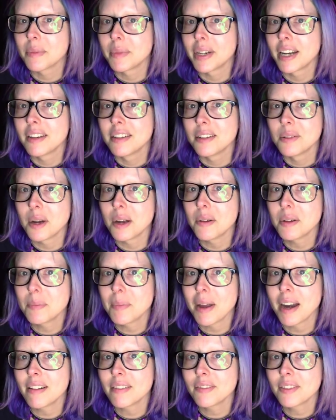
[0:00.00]
I mean, I do own a
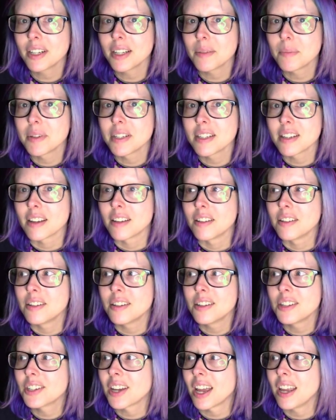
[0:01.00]
pair of clippers. I could
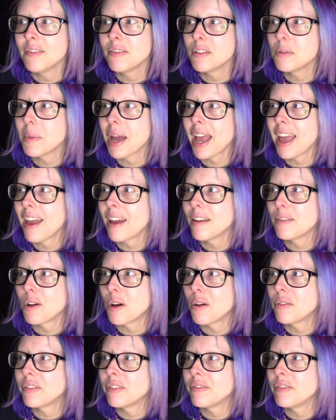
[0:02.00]
just shave all my hair
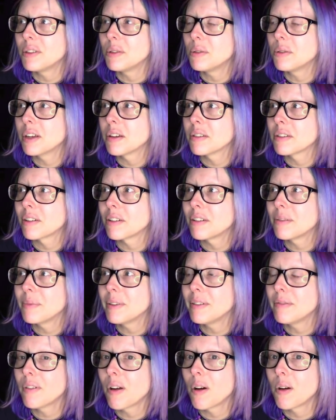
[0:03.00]
off if it all goes
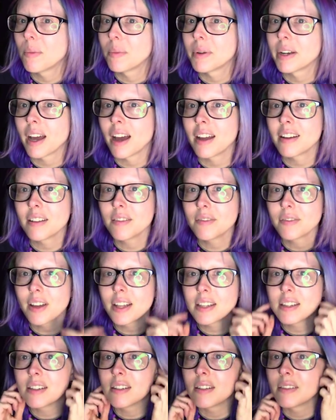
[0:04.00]
horribly wrong, but I don't
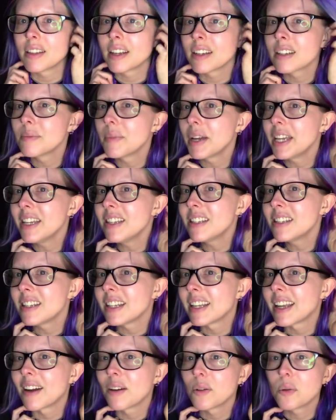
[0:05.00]
fancy doing that because my ears
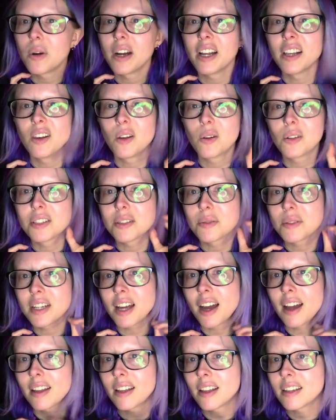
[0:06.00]
stick out quite a lot, so
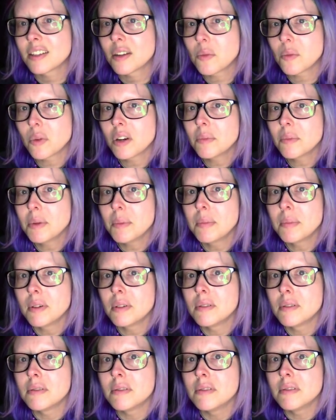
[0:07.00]
I don't want to be
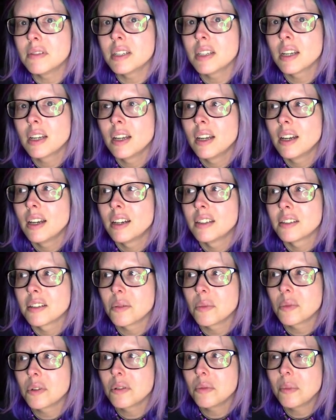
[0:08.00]
bald. I
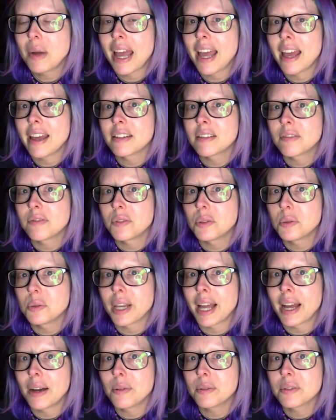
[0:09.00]
don't want all my hair to
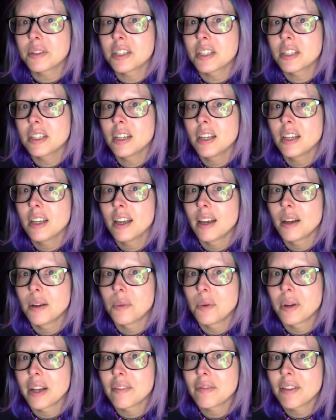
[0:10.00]
fall out.
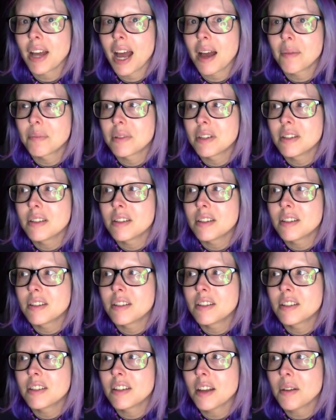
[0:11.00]
Whatever happens,
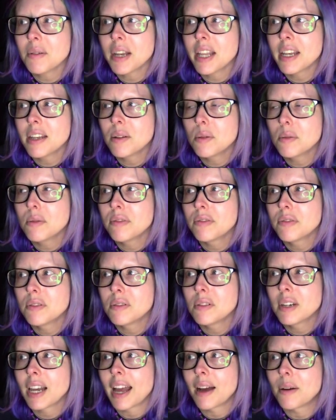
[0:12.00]
just don't let it all
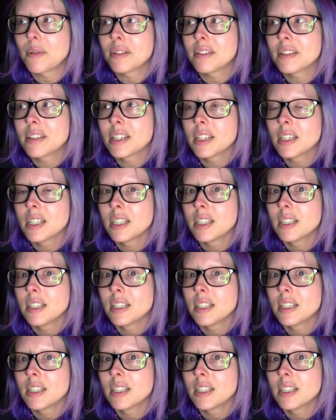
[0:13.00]
fall out.